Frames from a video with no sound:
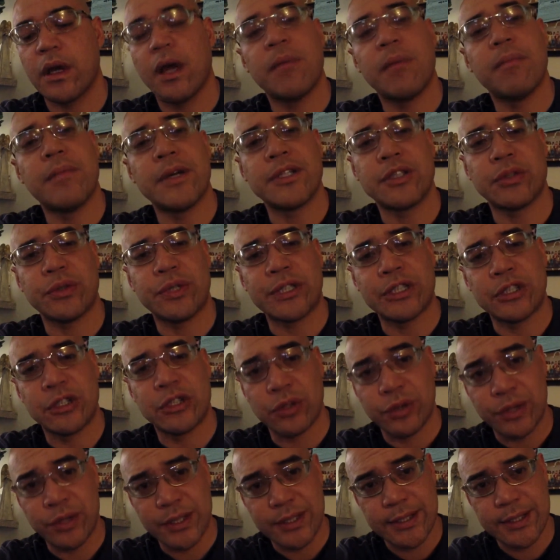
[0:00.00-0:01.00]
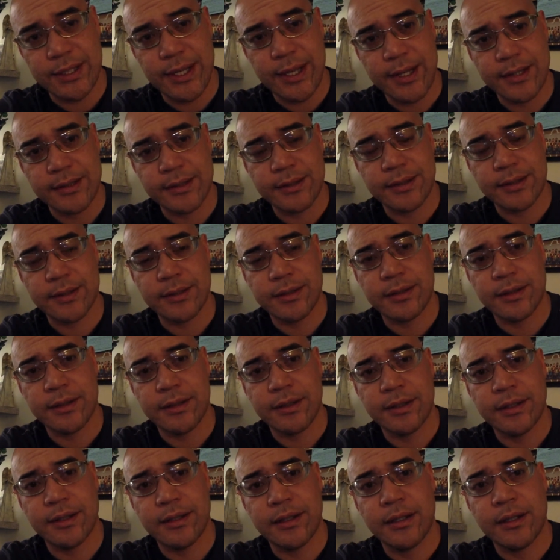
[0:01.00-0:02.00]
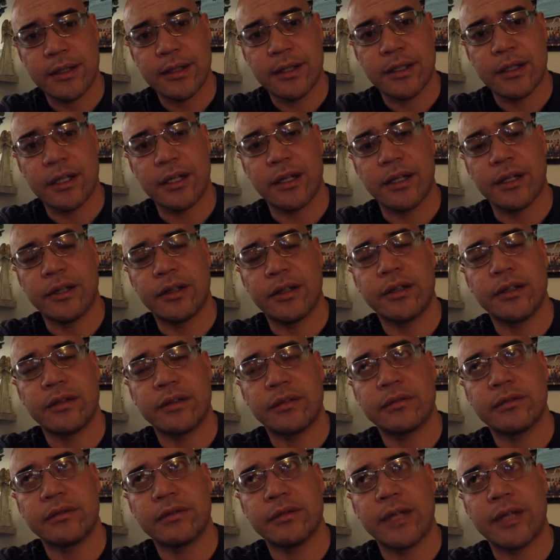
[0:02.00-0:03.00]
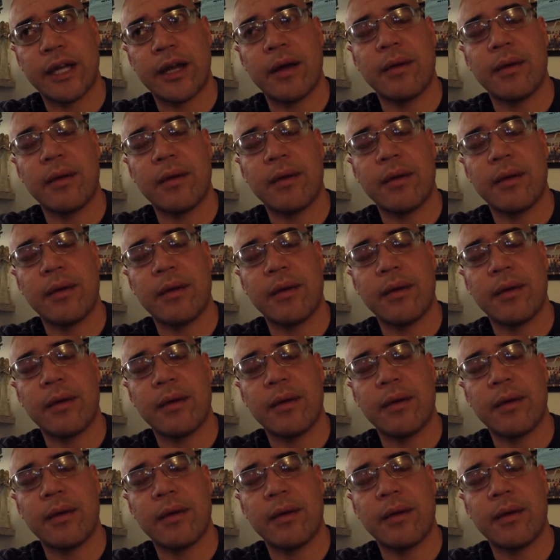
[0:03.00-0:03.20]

muscle endurance test. Yeah,